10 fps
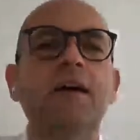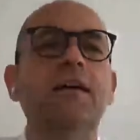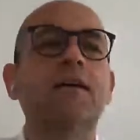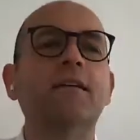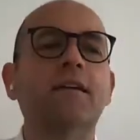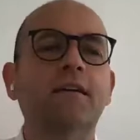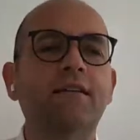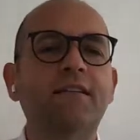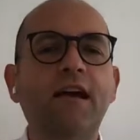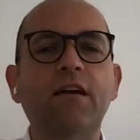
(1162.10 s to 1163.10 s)
uh, uh
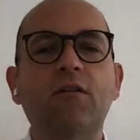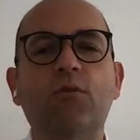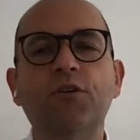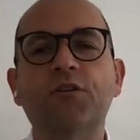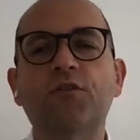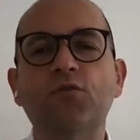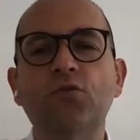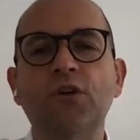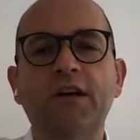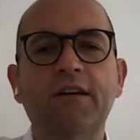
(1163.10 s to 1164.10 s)
they want
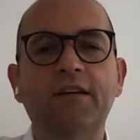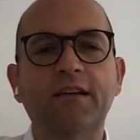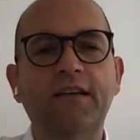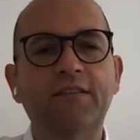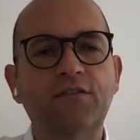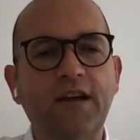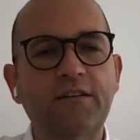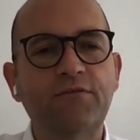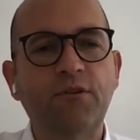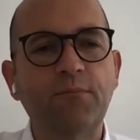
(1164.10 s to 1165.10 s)
to uh,
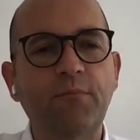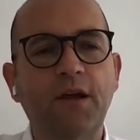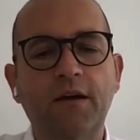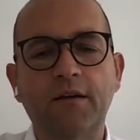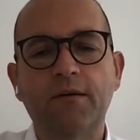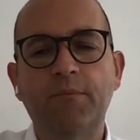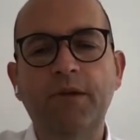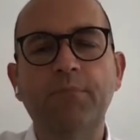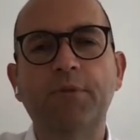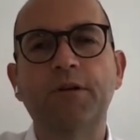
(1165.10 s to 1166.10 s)
extract from uh,
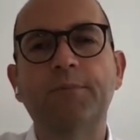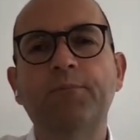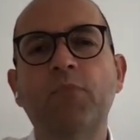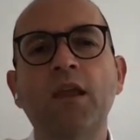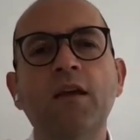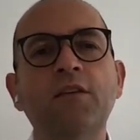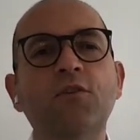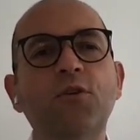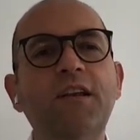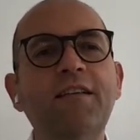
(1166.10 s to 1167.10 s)
people.
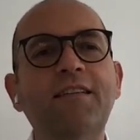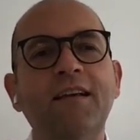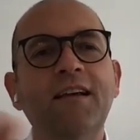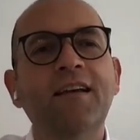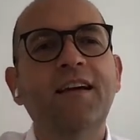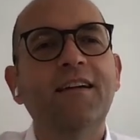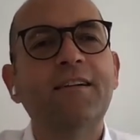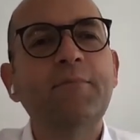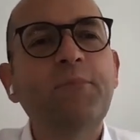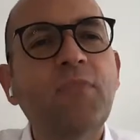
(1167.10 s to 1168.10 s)
So, in this
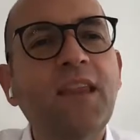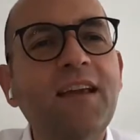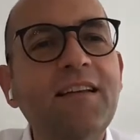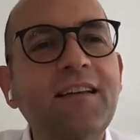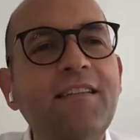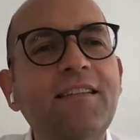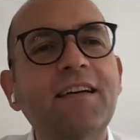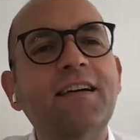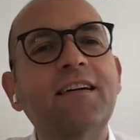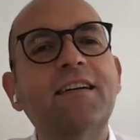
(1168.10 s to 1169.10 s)
um, in this
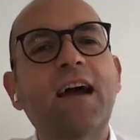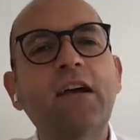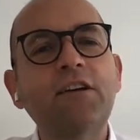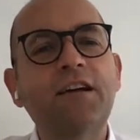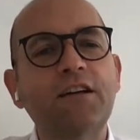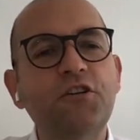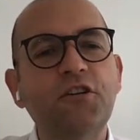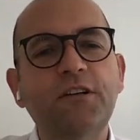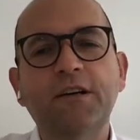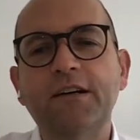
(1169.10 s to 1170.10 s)

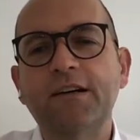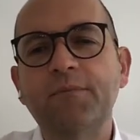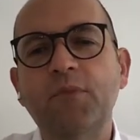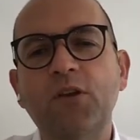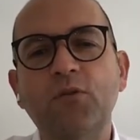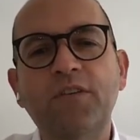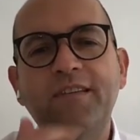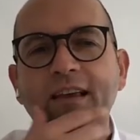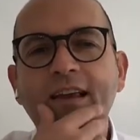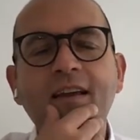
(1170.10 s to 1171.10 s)
caricature, um, you
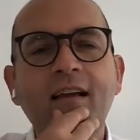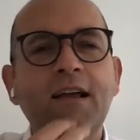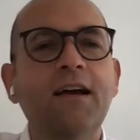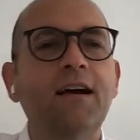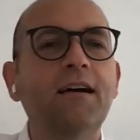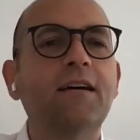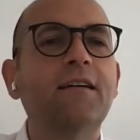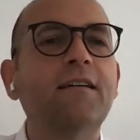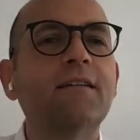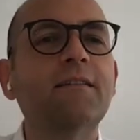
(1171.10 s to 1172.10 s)
see
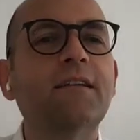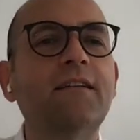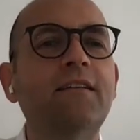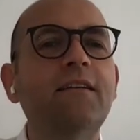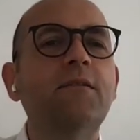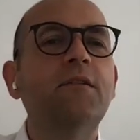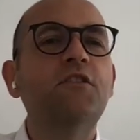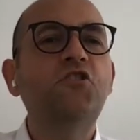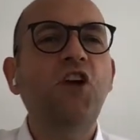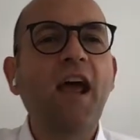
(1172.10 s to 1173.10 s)
uh, the
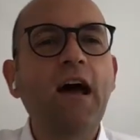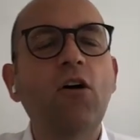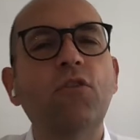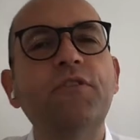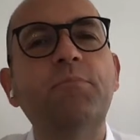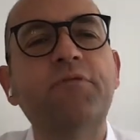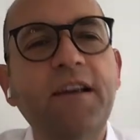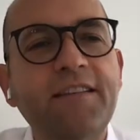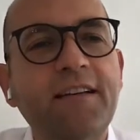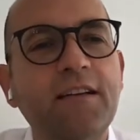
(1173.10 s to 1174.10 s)
chair of the
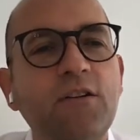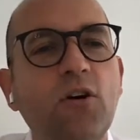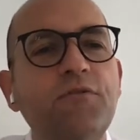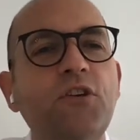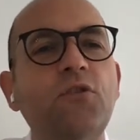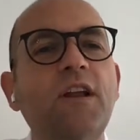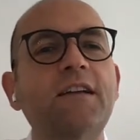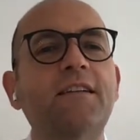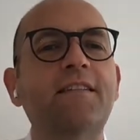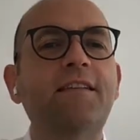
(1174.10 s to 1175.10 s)
president of the
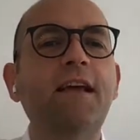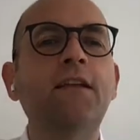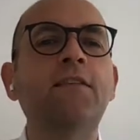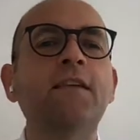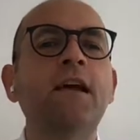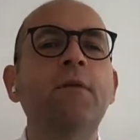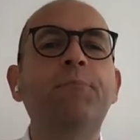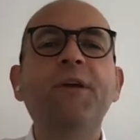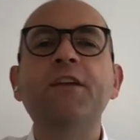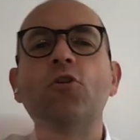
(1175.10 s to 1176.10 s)
United States
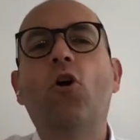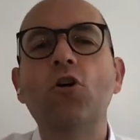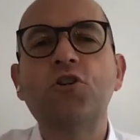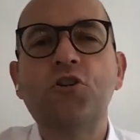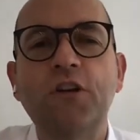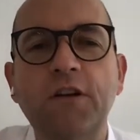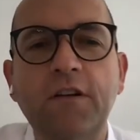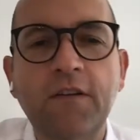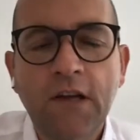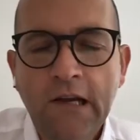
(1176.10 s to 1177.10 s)
being
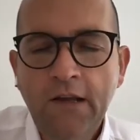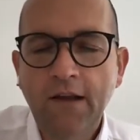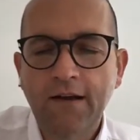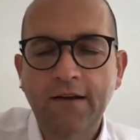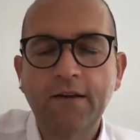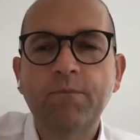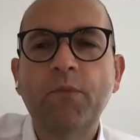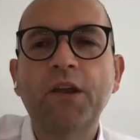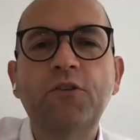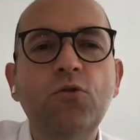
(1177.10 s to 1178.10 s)
auctioned uh,
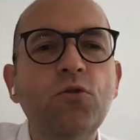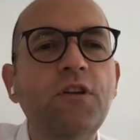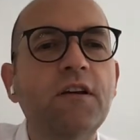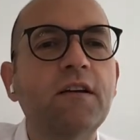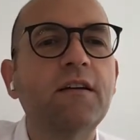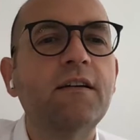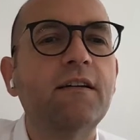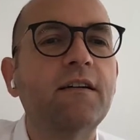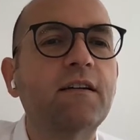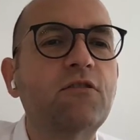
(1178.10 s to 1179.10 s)
to the
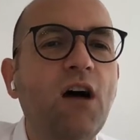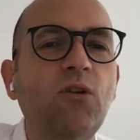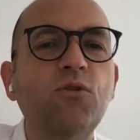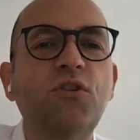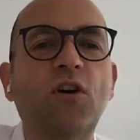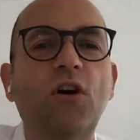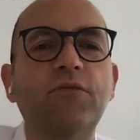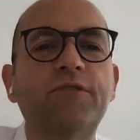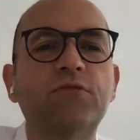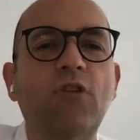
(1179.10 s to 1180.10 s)
uh, crowd
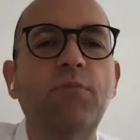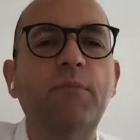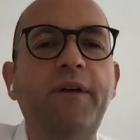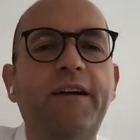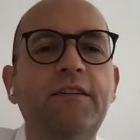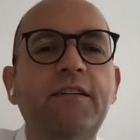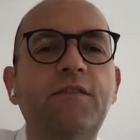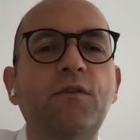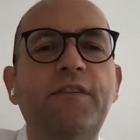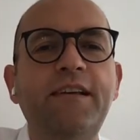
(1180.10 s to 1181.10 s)
of the robber
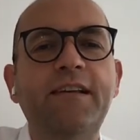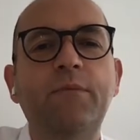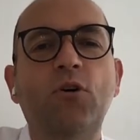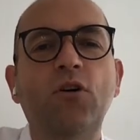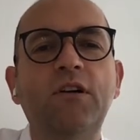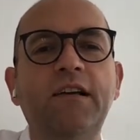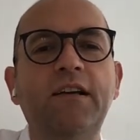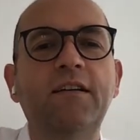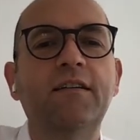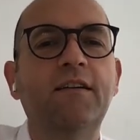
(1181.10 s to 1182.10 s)
barons. You see them all
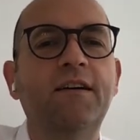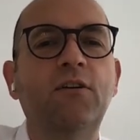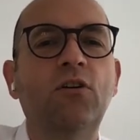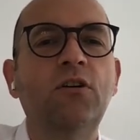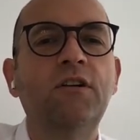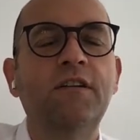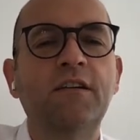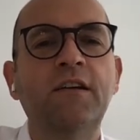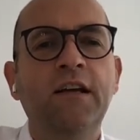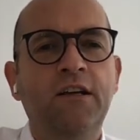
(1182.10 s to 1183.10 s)
here, uh, all
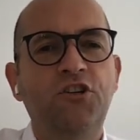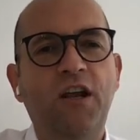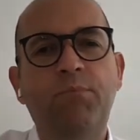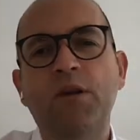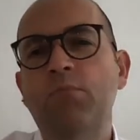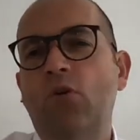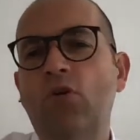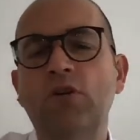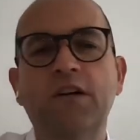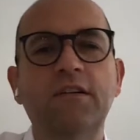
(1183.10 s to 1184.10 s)
the J.P.
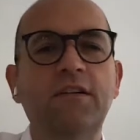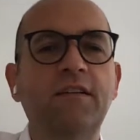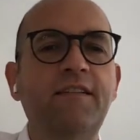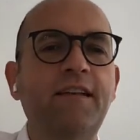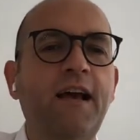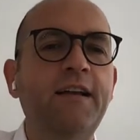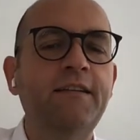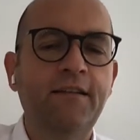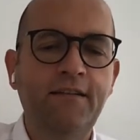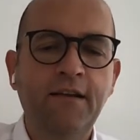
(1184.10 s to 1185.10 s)
Morgans
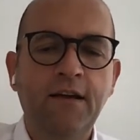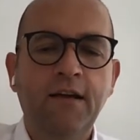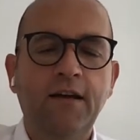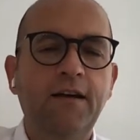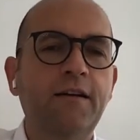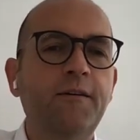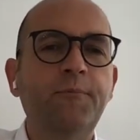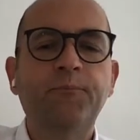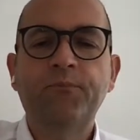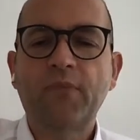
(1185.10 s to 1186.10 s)
and
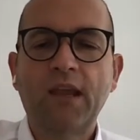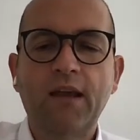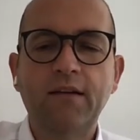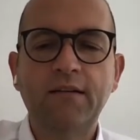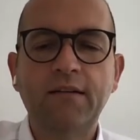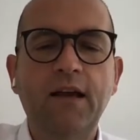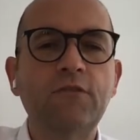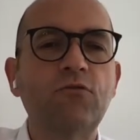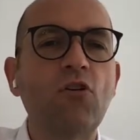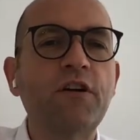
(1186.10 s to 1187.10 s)
um, and and
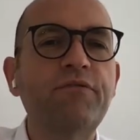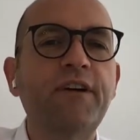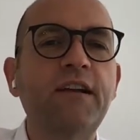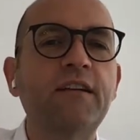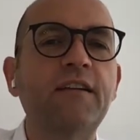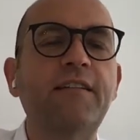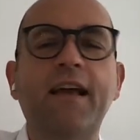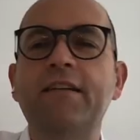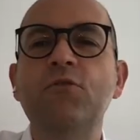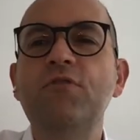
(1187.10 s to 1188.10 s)
Rockefellers,
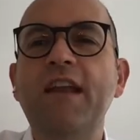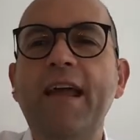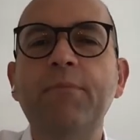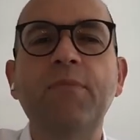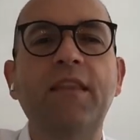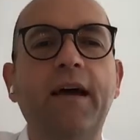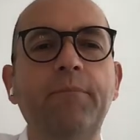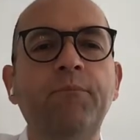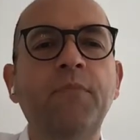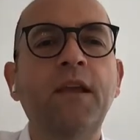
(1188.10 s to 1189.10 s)
and you name
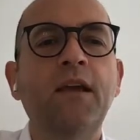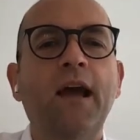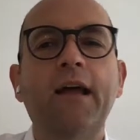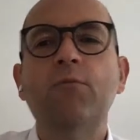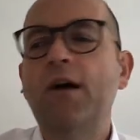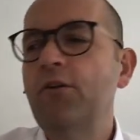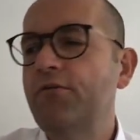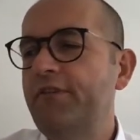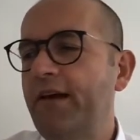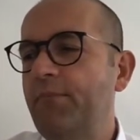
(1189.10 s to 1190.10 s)
them. And one
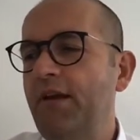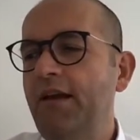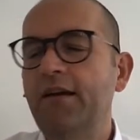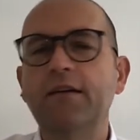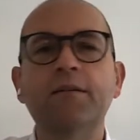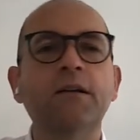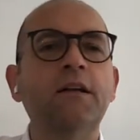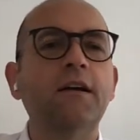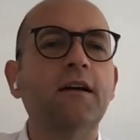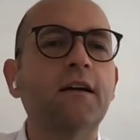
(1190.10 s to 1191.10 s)
of them here
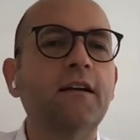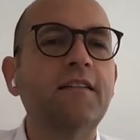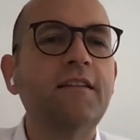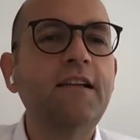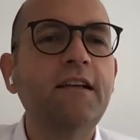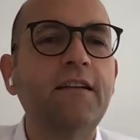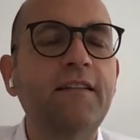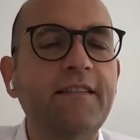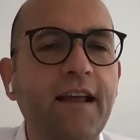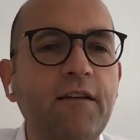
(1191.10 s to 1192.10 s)
uh, is Leland
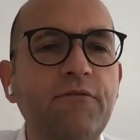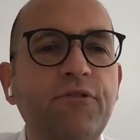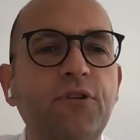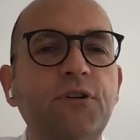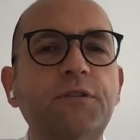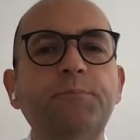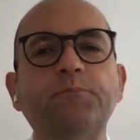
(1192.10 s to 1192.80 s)
Stanford.